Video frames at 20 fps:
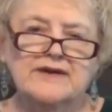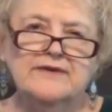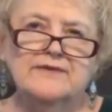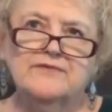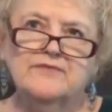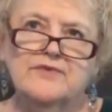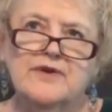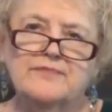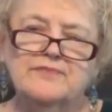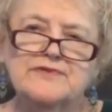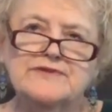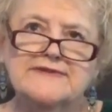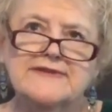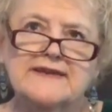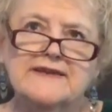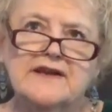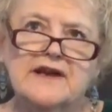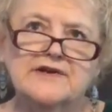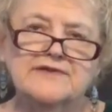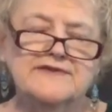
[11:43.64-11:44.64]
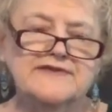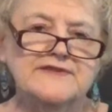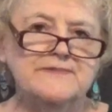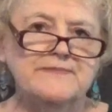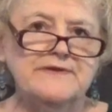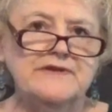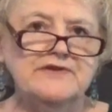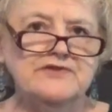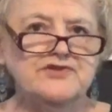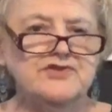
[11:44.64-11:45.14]
represent our
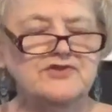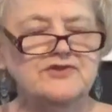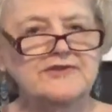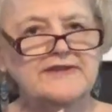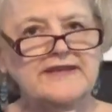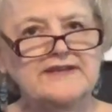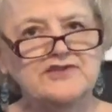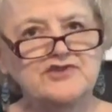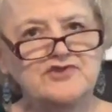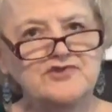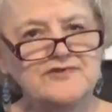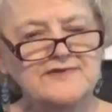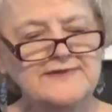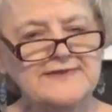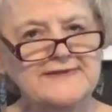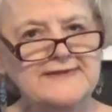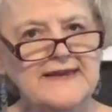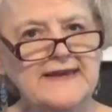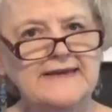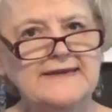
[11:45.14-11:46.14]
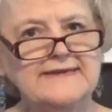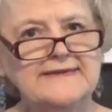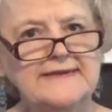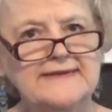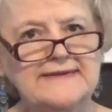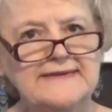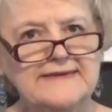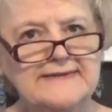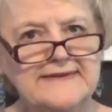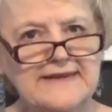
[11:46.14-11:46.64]
spiritual nature standing
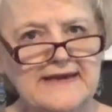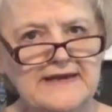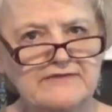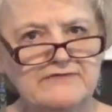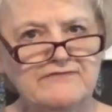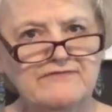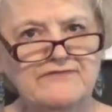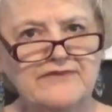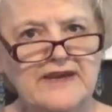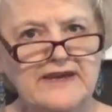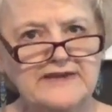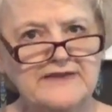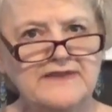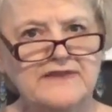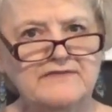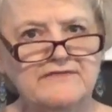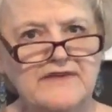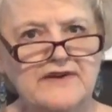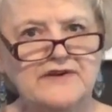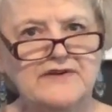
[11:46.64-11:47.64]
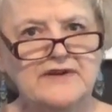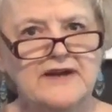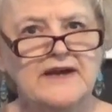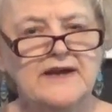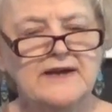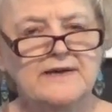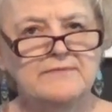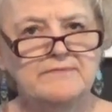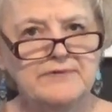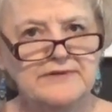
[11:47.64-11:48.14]
in that faith of our
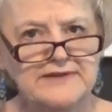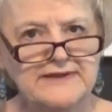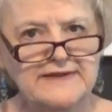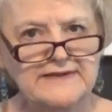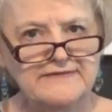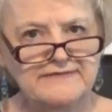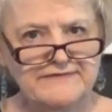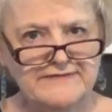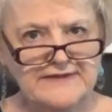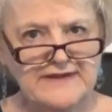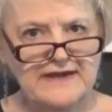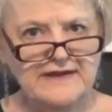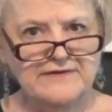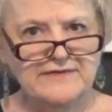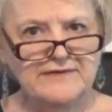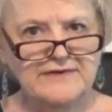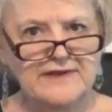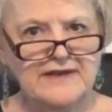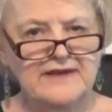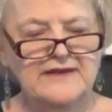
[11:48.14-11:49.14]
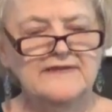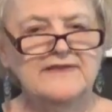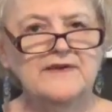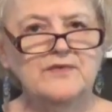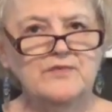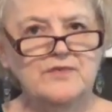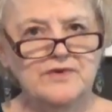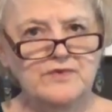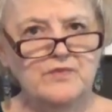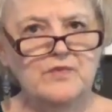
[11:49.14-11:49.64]
belief now that
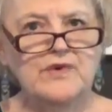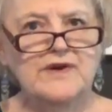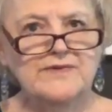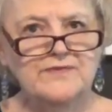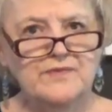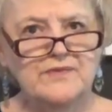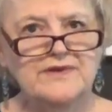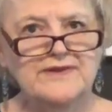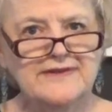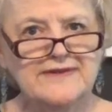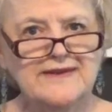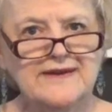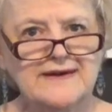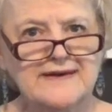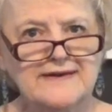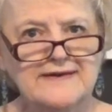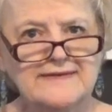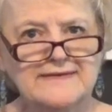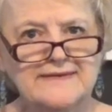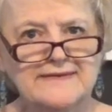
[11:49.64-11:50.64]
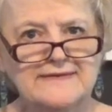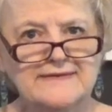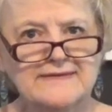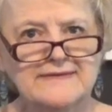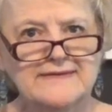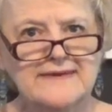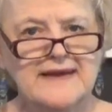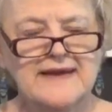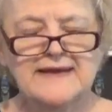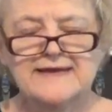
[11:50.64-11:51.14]
we're one with God,
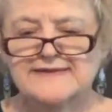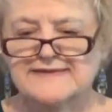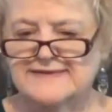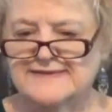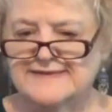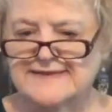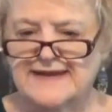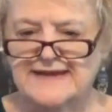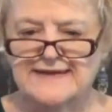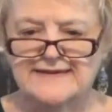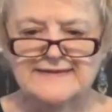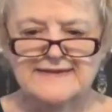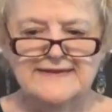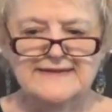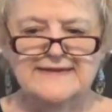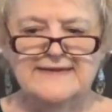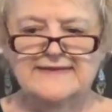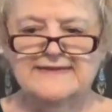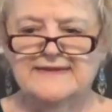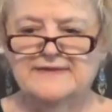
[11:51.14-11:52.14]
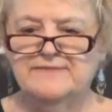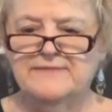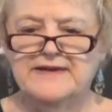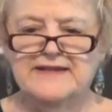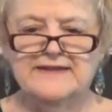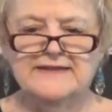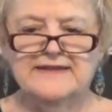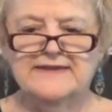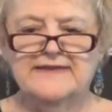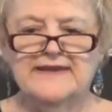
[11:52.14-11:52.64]
standing in the
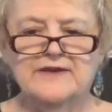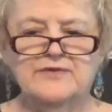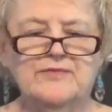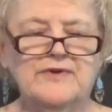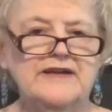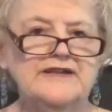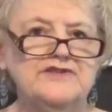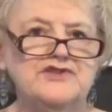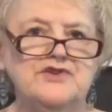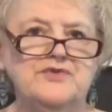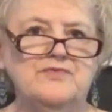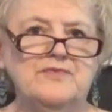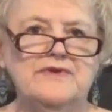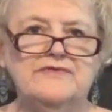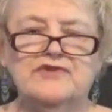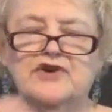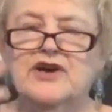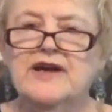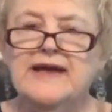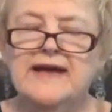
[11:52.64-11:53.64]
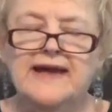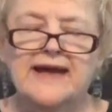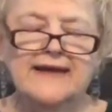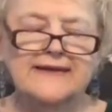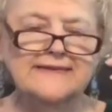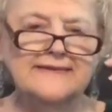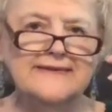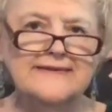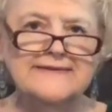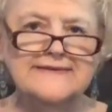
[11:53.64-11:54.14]
middle of that raging river and
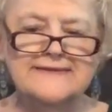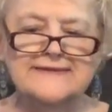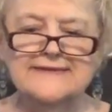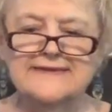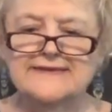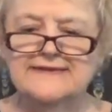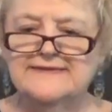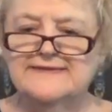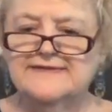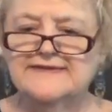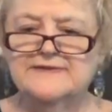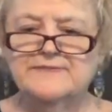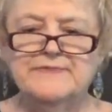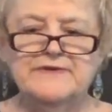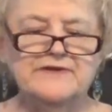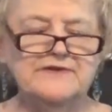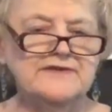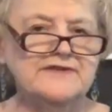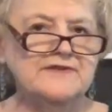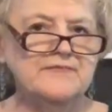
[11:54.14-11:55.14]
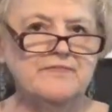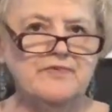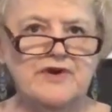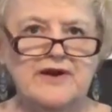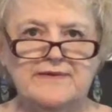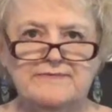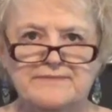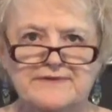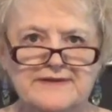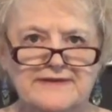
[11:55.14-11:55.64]
listening to Spirit's
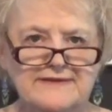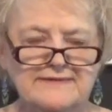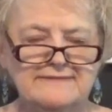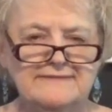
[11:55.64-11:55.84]
prompting